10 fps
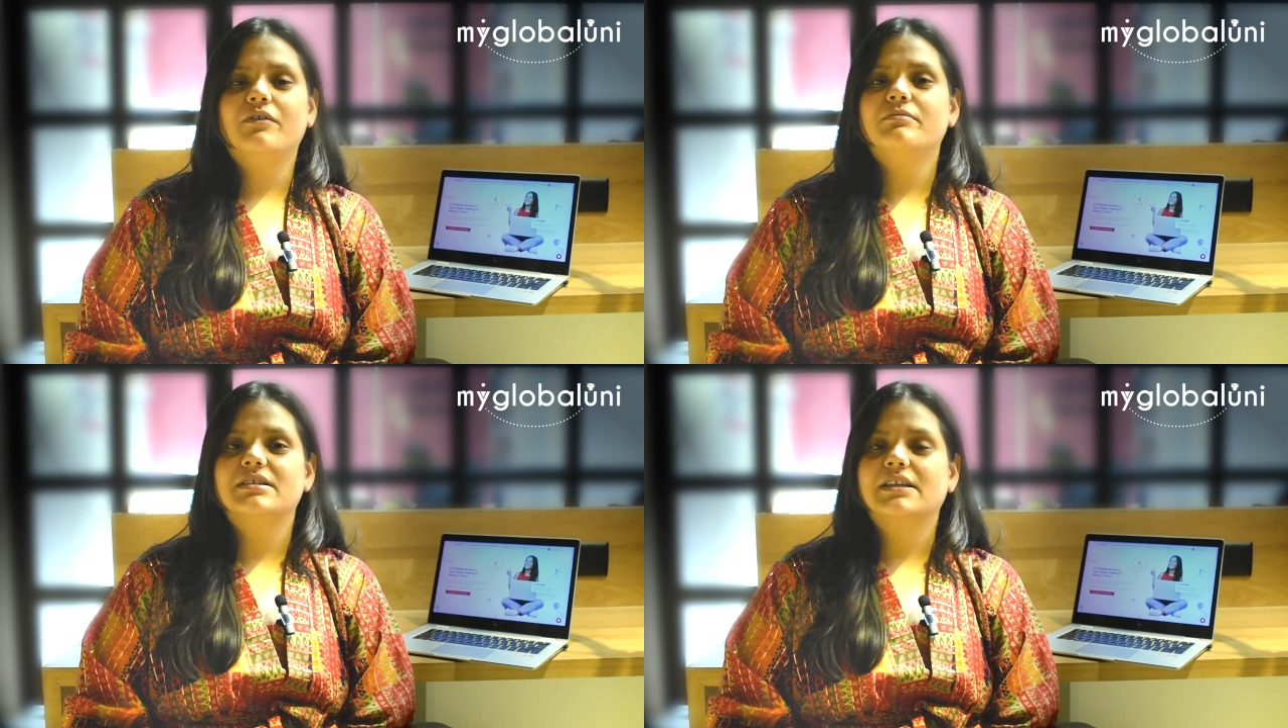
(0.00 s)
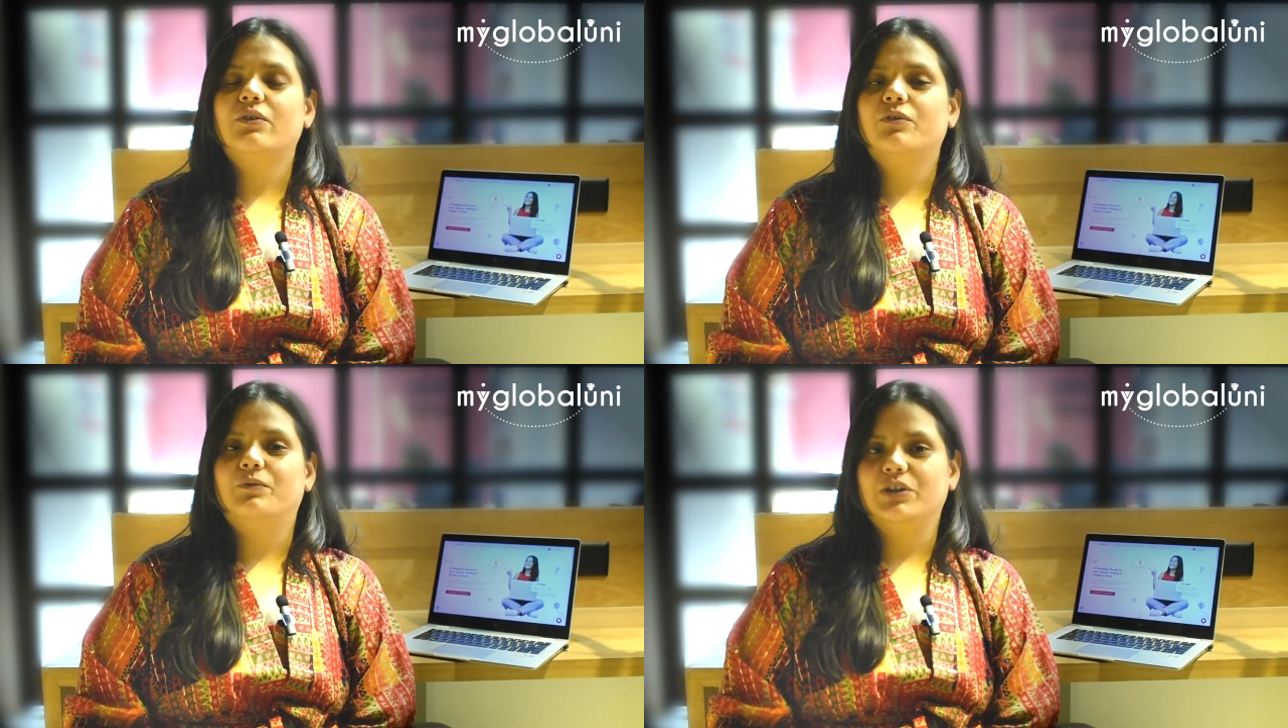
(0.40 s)
to never
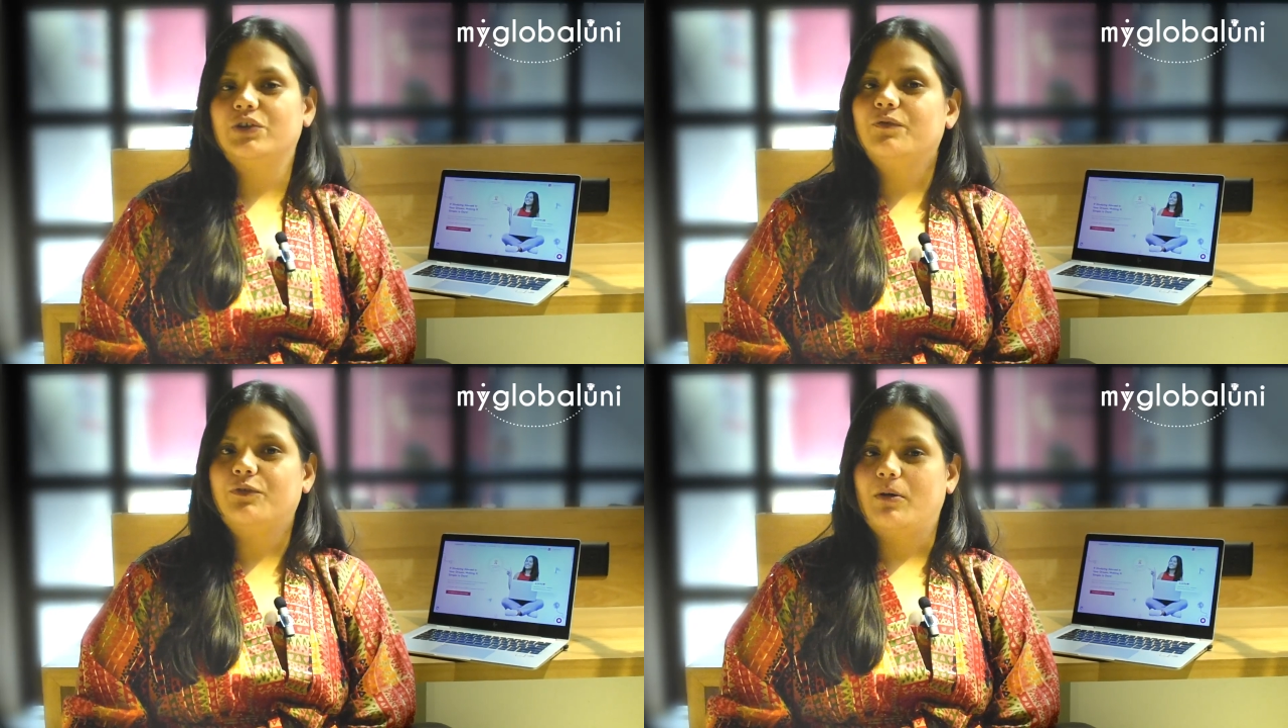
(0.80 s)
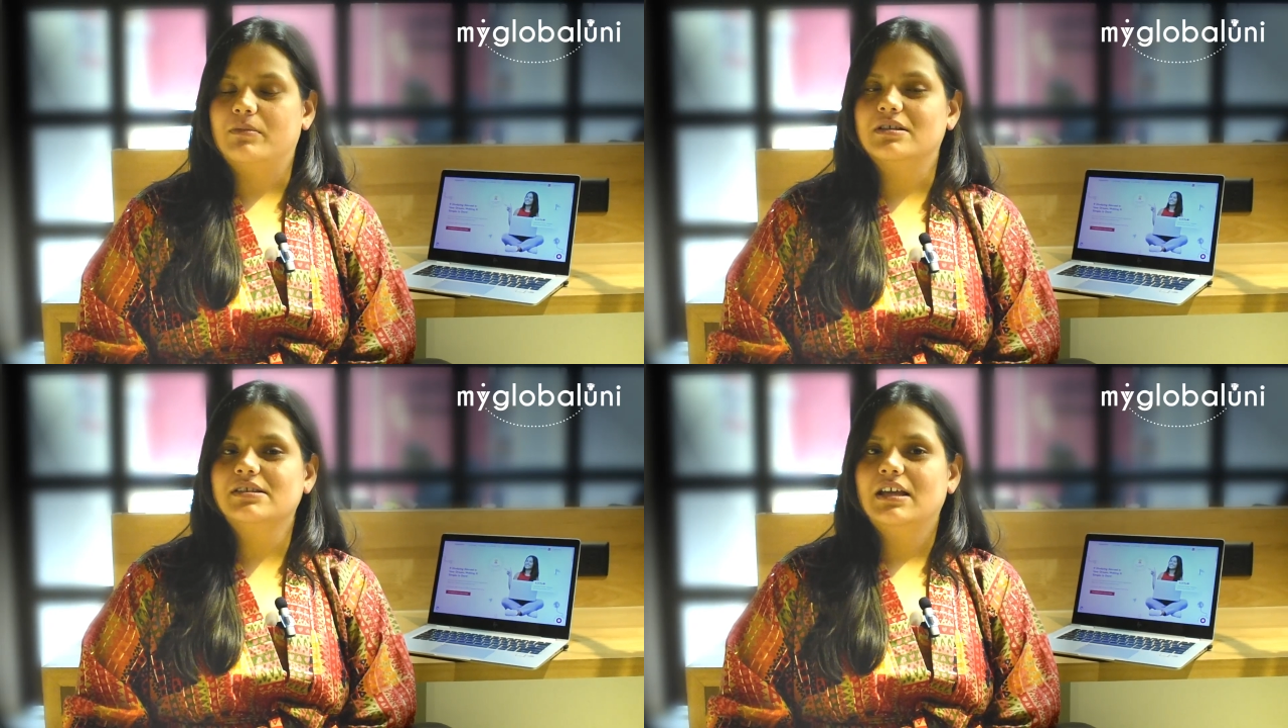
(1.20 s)
miss out a video
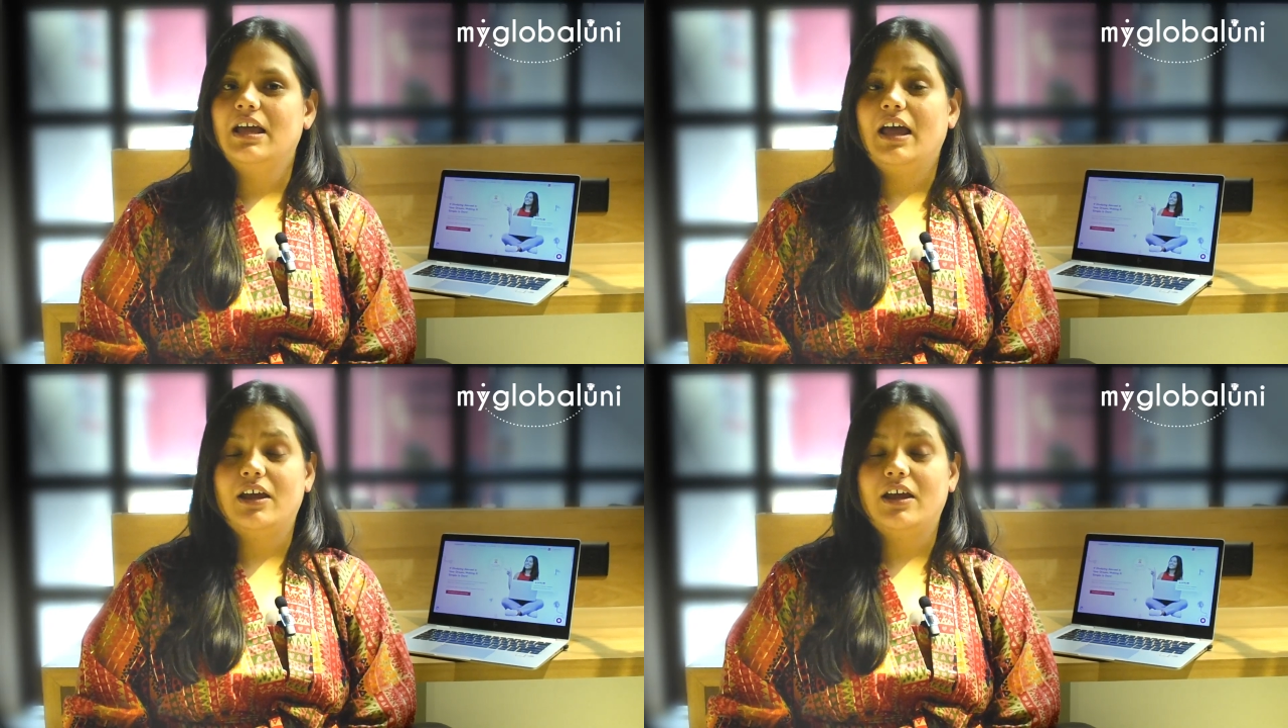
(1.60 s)
from us,